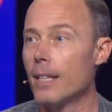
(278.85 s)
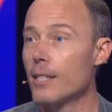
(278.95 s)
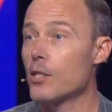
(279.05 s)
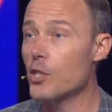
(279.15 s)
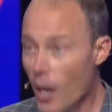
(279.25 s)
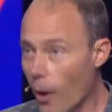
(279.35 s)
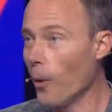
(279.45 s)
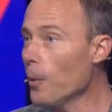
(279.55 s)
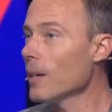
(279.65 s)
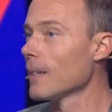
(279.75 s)

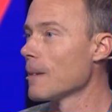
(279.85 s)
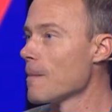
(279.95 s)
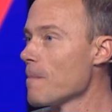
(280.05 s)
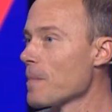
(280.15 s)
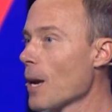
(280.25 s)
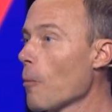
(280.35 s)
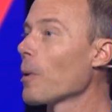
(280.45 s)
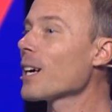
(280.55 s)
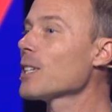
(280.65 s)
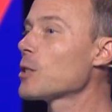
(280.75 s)
So, we're gonna